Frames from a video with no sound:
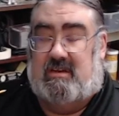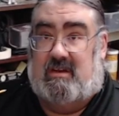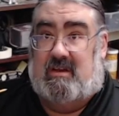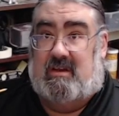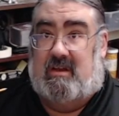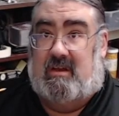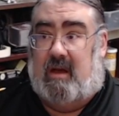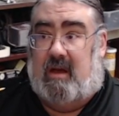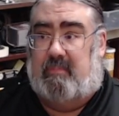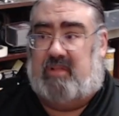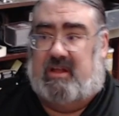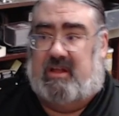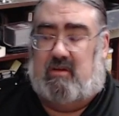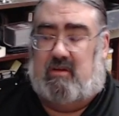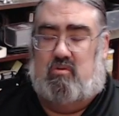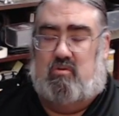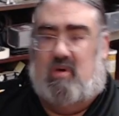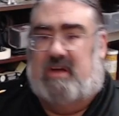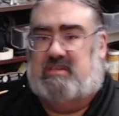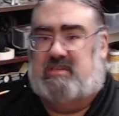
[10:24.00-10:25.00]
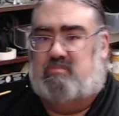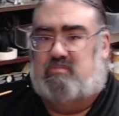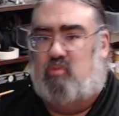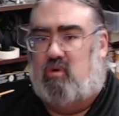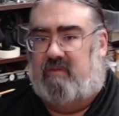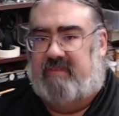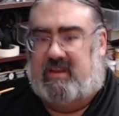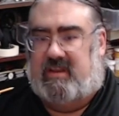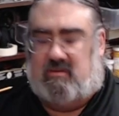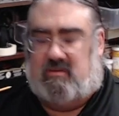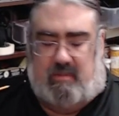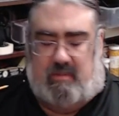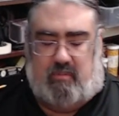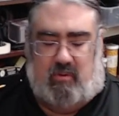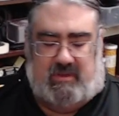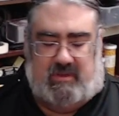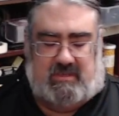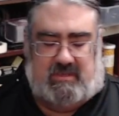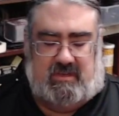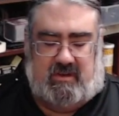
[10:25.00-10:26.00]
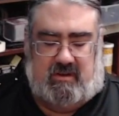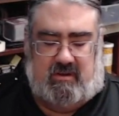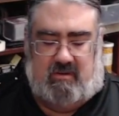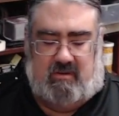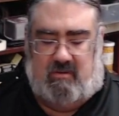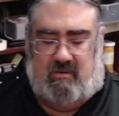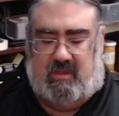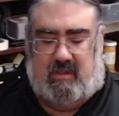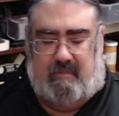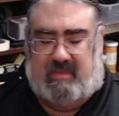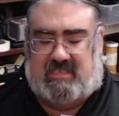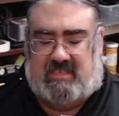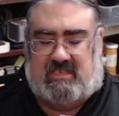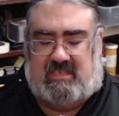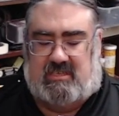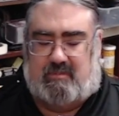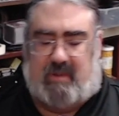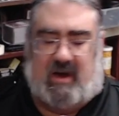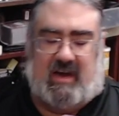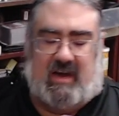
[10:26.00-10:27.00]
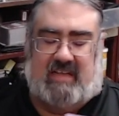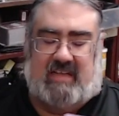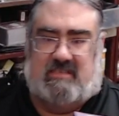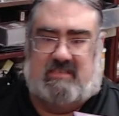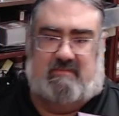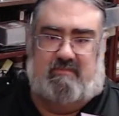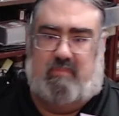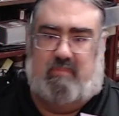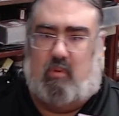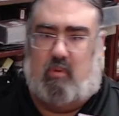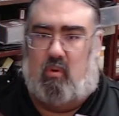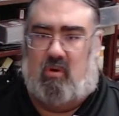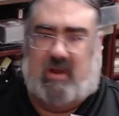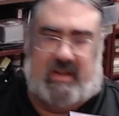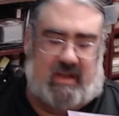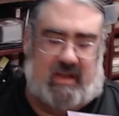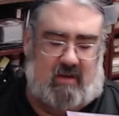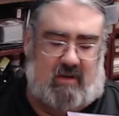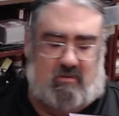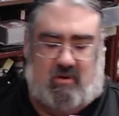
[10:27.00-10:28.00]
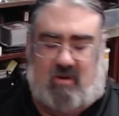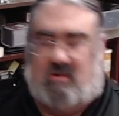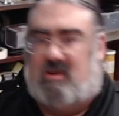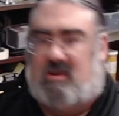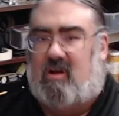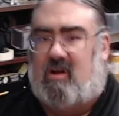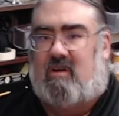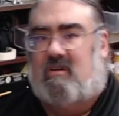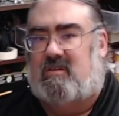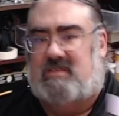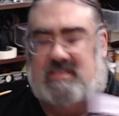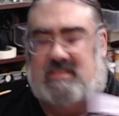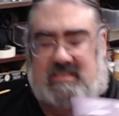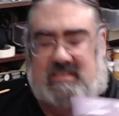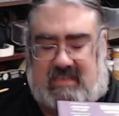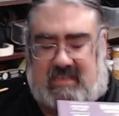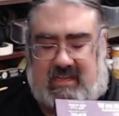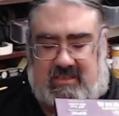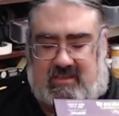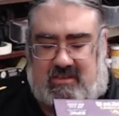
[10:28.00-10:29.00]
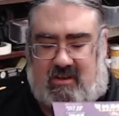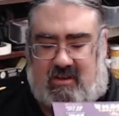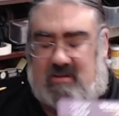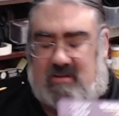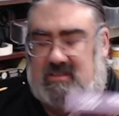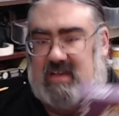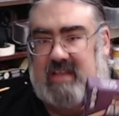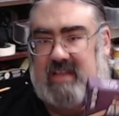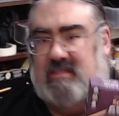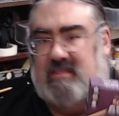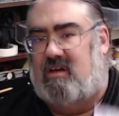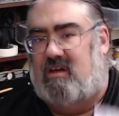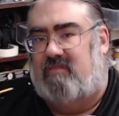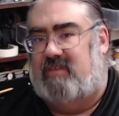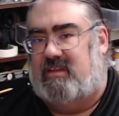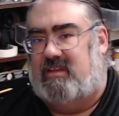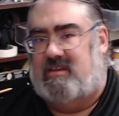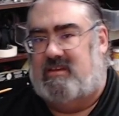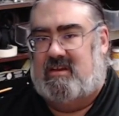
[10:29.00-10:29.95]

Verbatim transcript: a player who has more victory points than you do, and the Missus Potts pouring out her cards as discards. I love it.